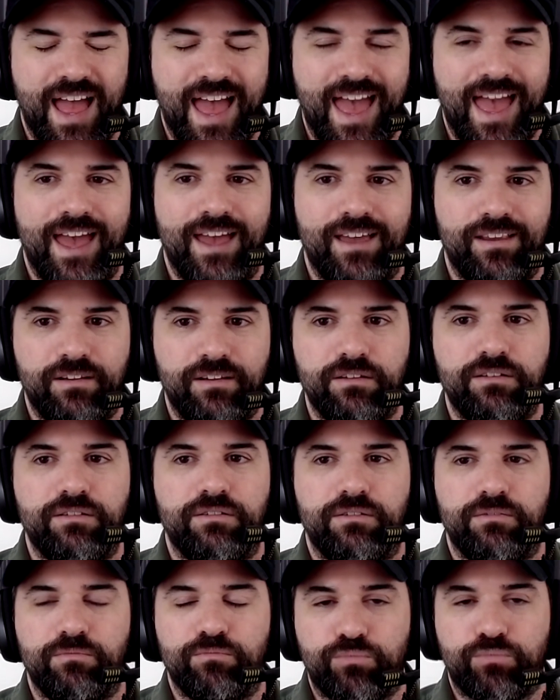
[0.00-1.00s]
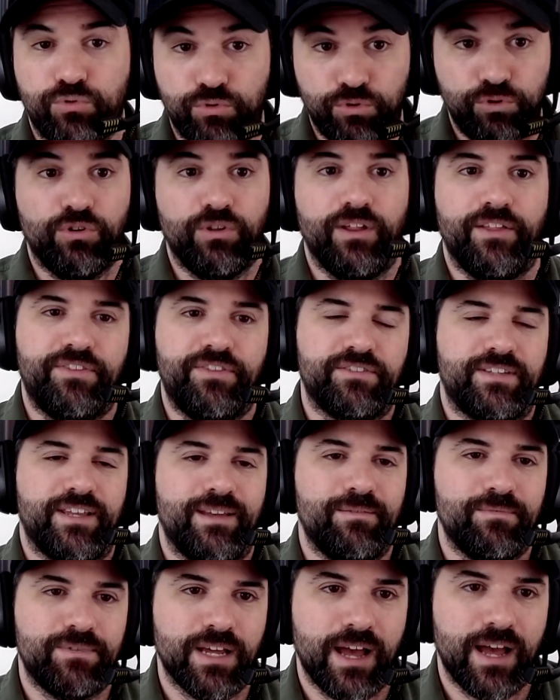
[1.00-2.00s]
and brutal at the
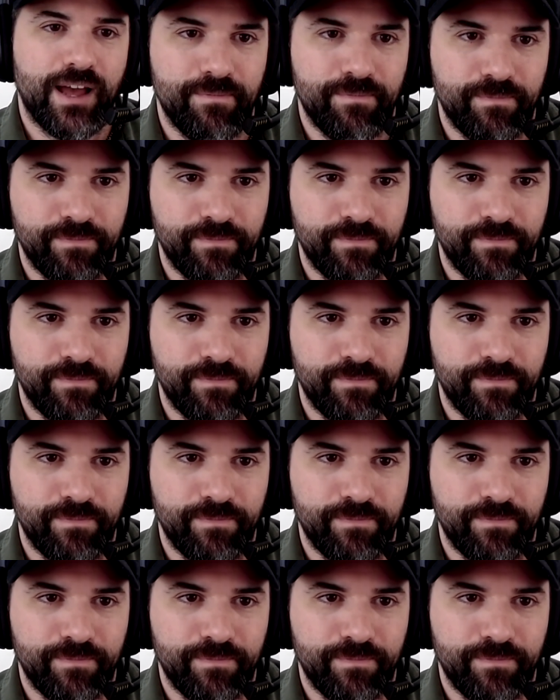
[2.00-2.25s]
same time.